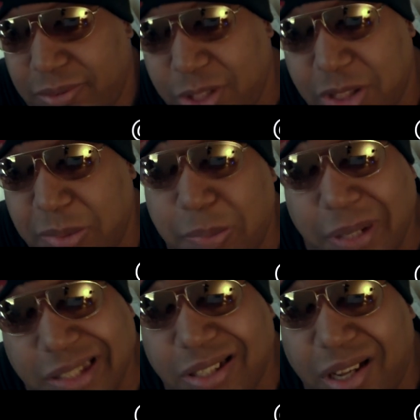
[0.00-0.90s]
you should be
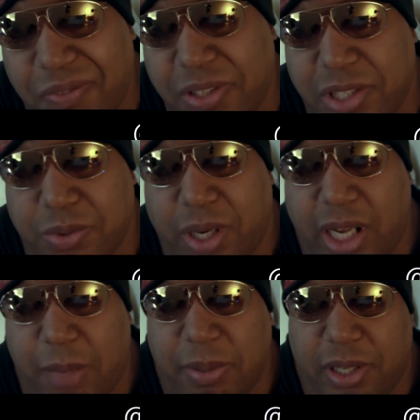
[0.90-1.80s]
pissed off at this right
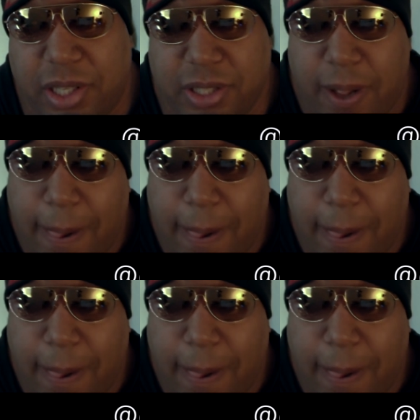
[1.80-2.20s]
now, because